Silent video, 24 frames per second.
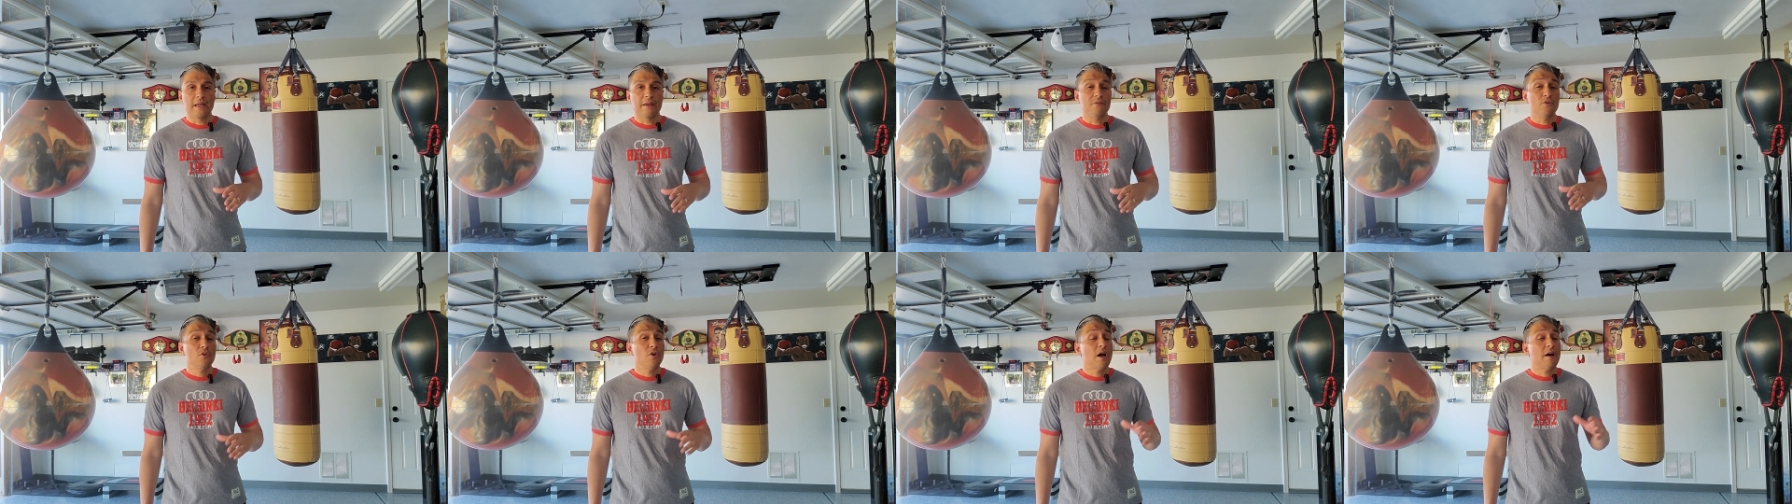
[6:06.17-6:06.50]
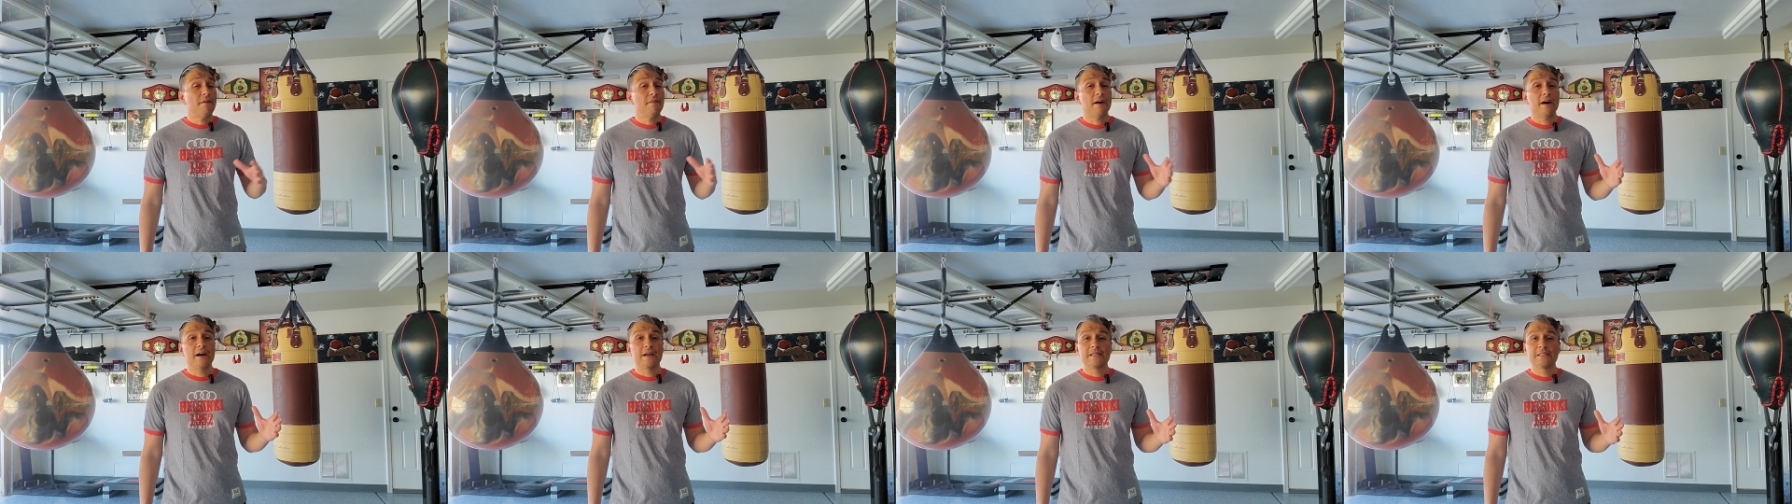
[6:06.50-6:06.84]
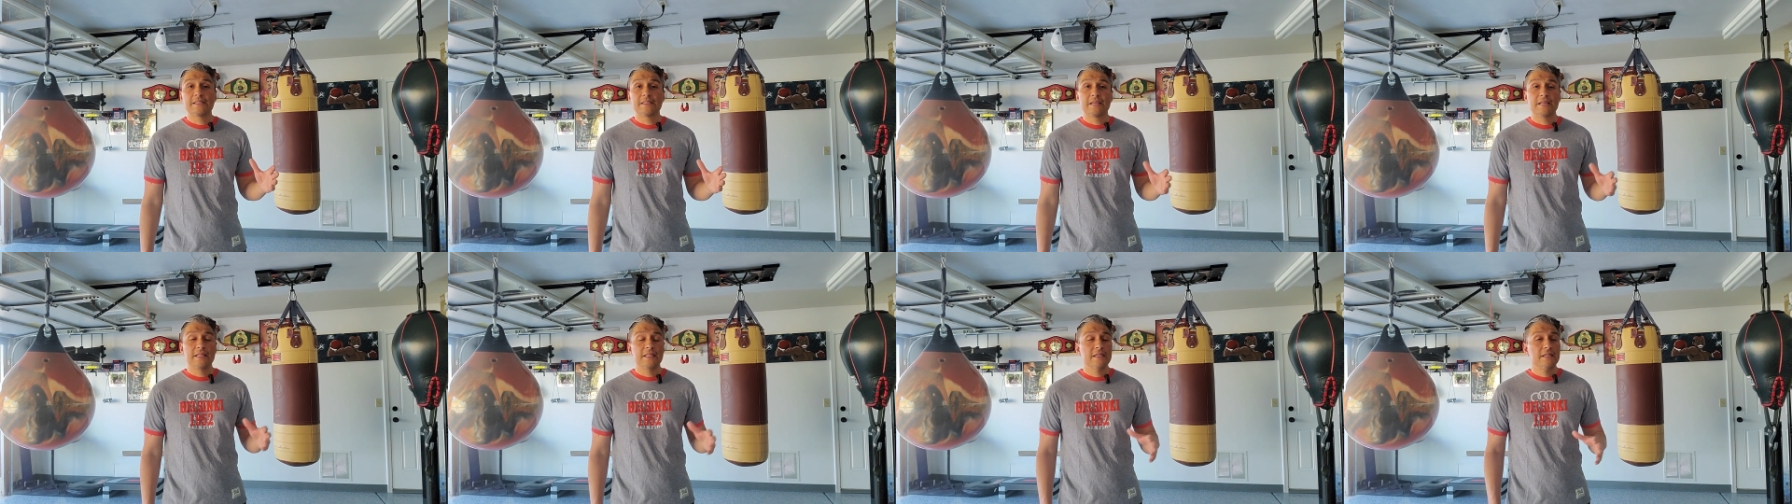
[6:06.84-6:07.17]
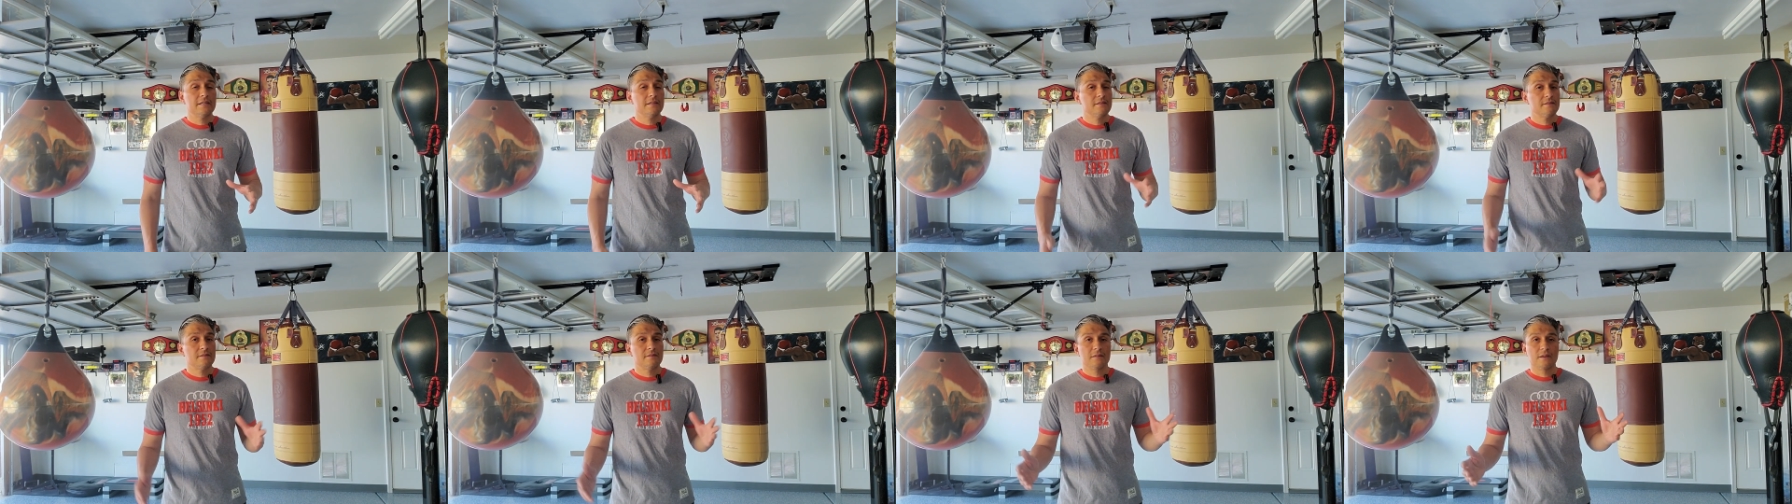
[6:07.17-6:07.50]
If you have high
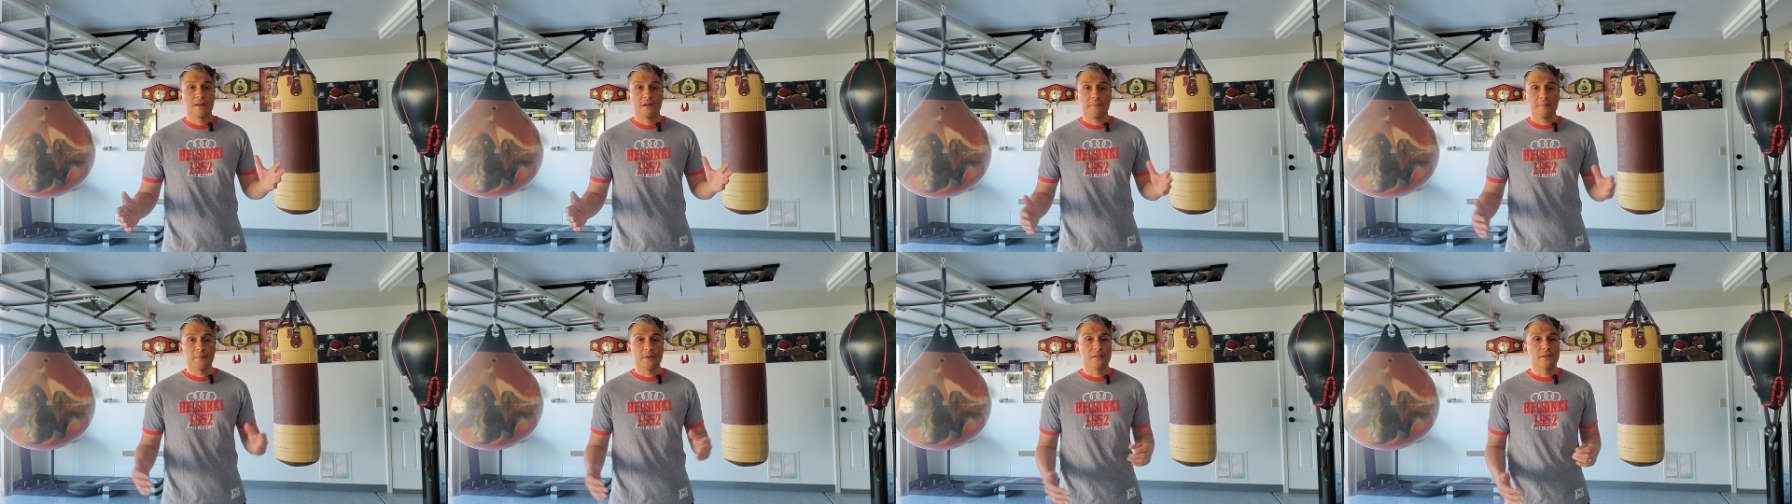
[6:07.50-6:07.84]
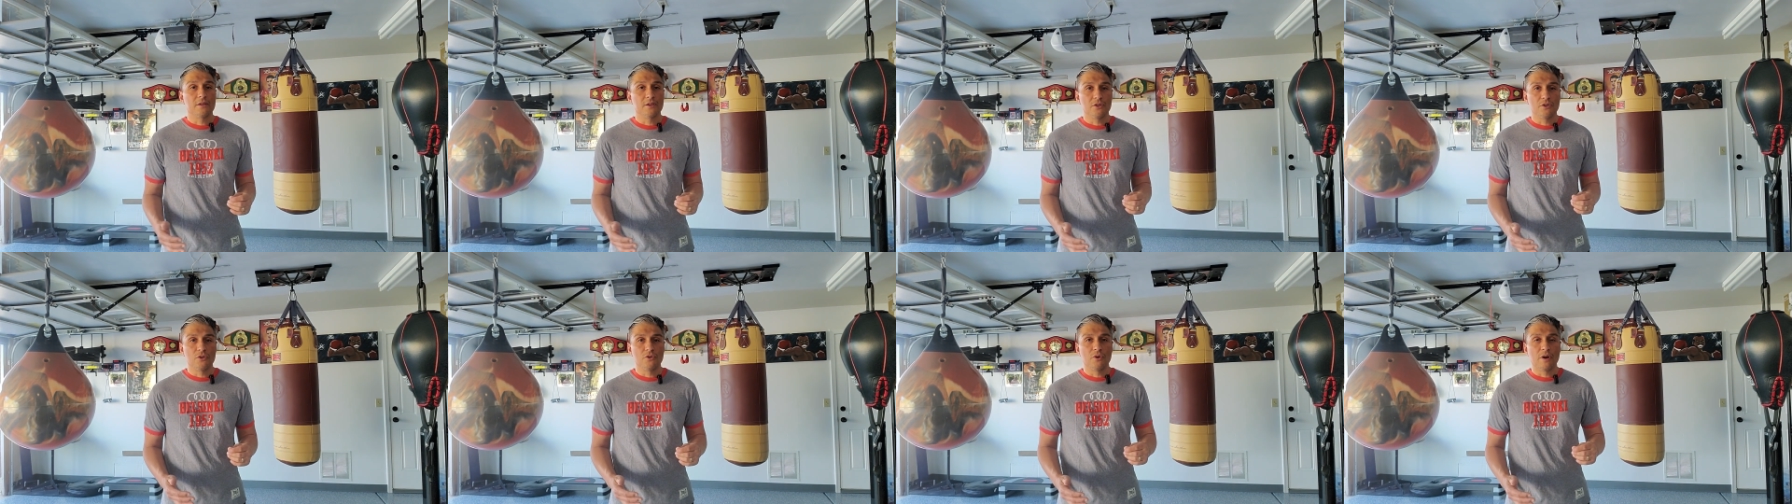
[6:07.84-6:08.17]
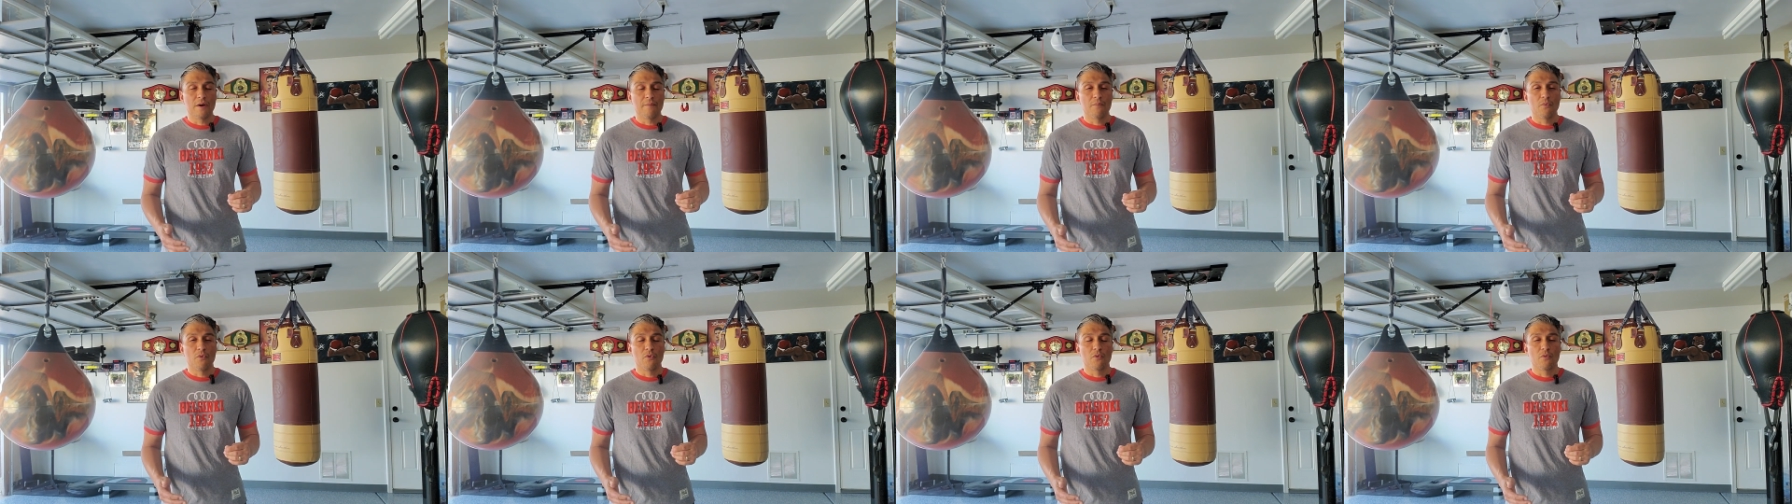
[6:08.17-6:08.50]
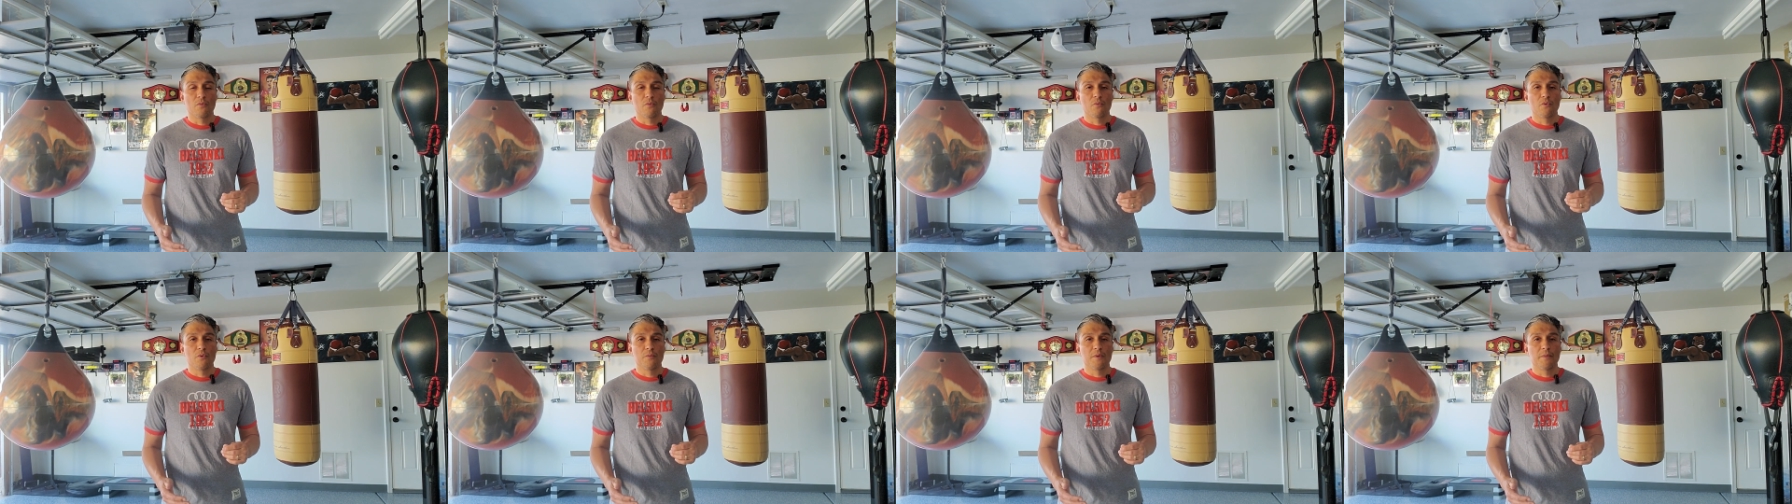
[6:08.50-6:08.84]
ceilings, I mean, you have more
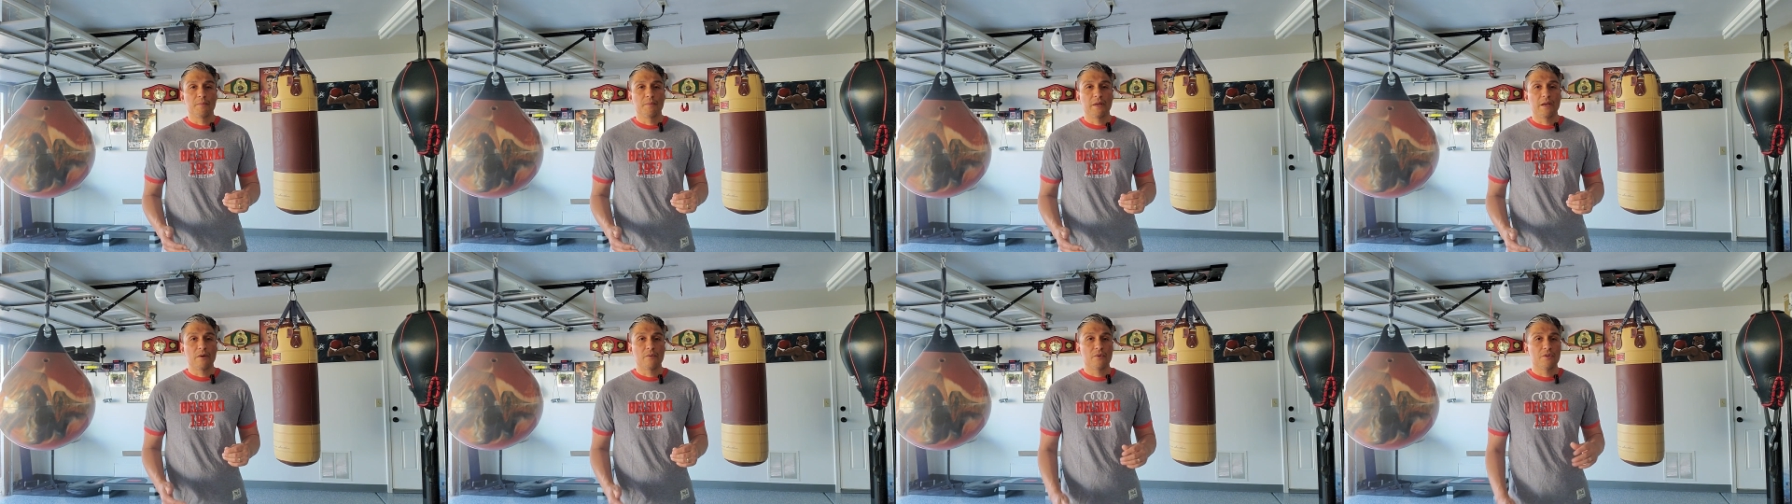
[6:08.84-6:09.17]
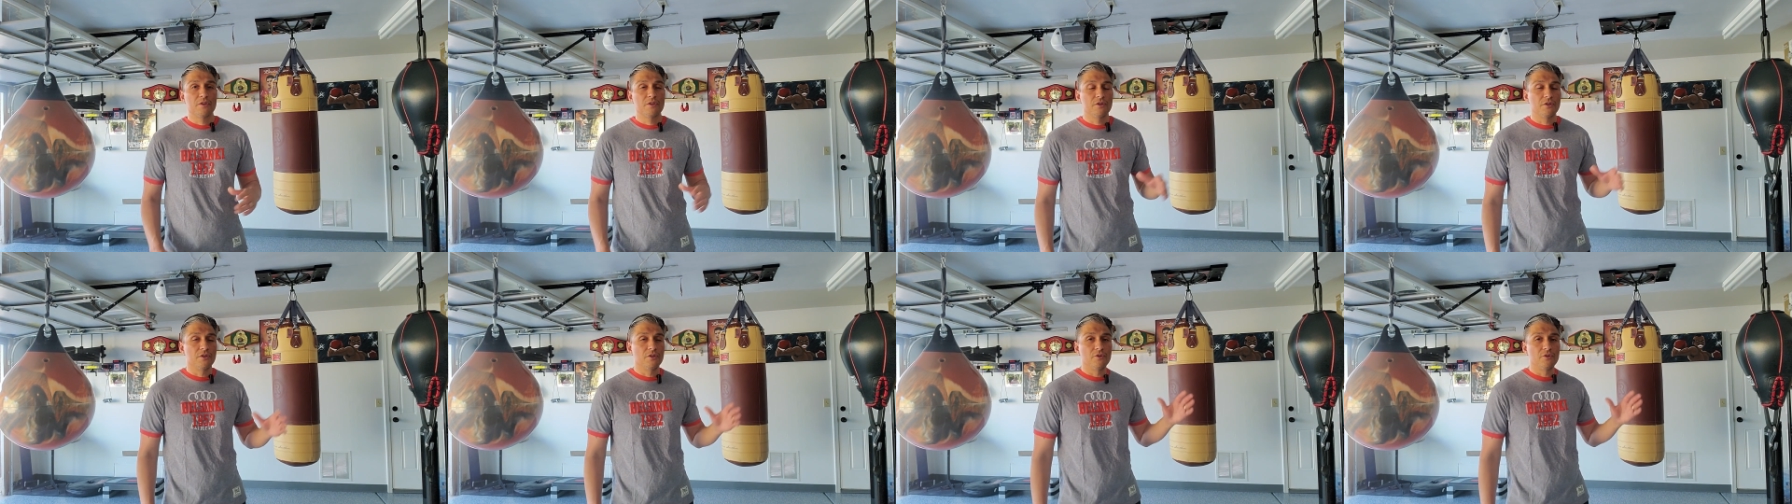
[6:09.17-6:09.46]
room to play with.